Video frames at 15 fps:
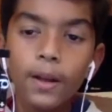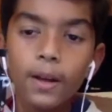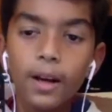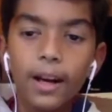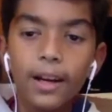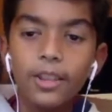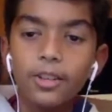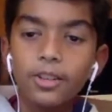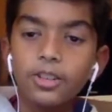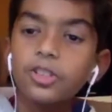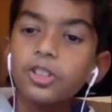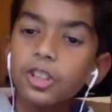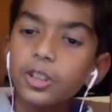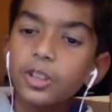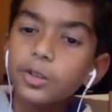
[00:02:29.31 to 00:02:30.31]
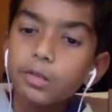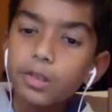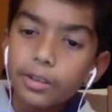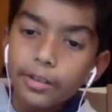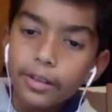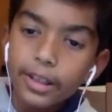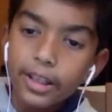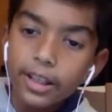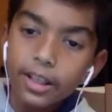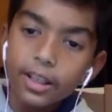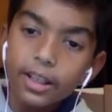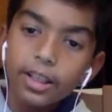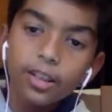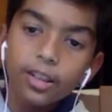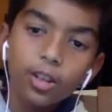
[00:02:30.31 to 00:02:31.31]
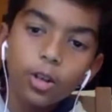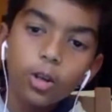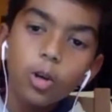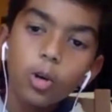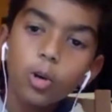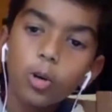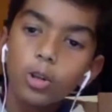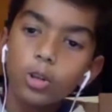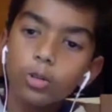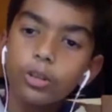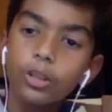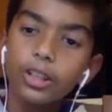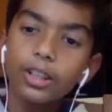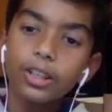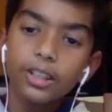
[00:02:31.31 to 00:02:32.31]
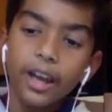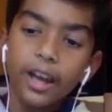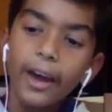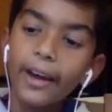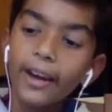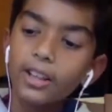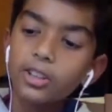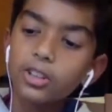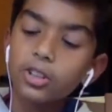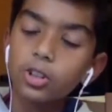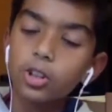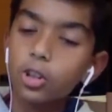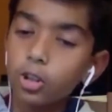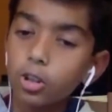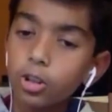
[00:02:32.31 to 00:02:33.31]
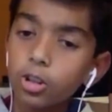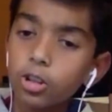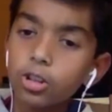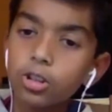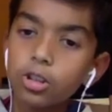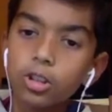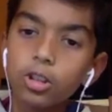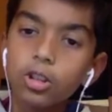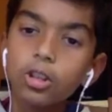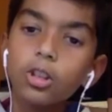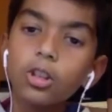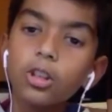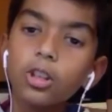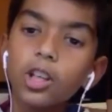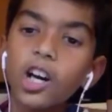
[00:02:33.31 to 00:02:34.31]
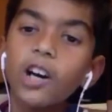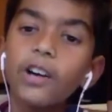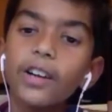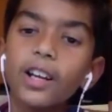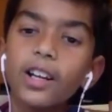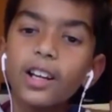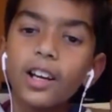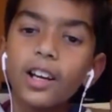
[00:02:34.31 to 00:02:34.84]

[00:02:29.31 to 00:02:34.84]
either skewering it in the holes with these axles, going